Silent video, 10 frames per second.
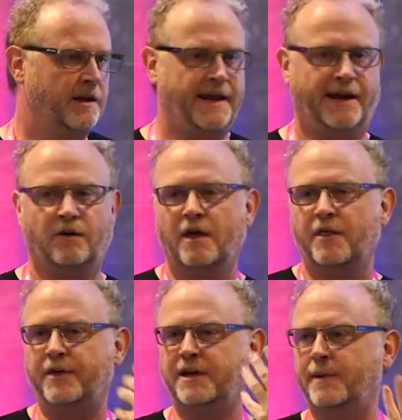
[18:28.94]
Now,
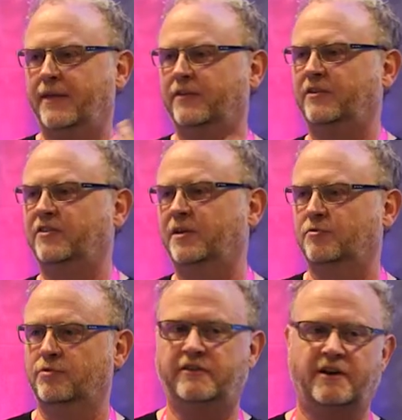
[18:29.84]
think about this in terms
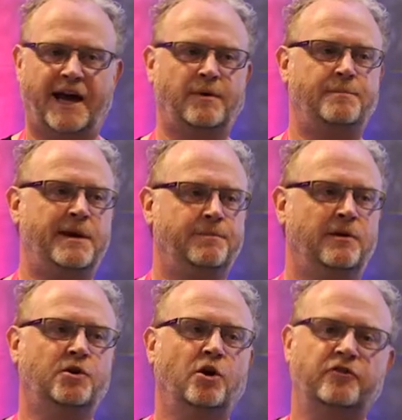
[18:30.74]
of retail. How many people
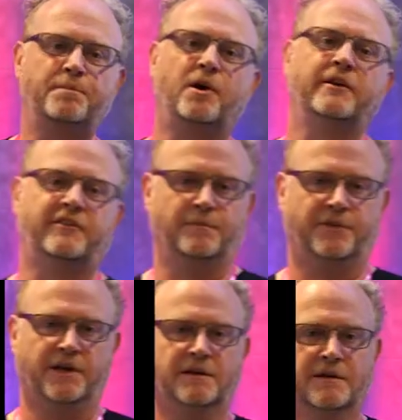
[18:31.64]
have gone to buy
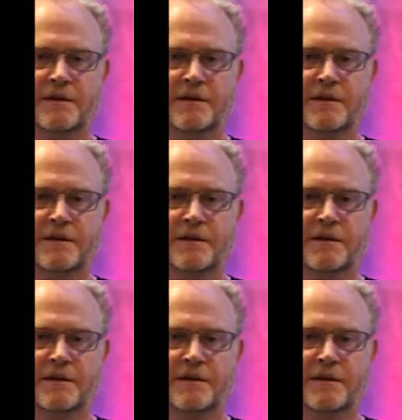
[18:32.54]
something,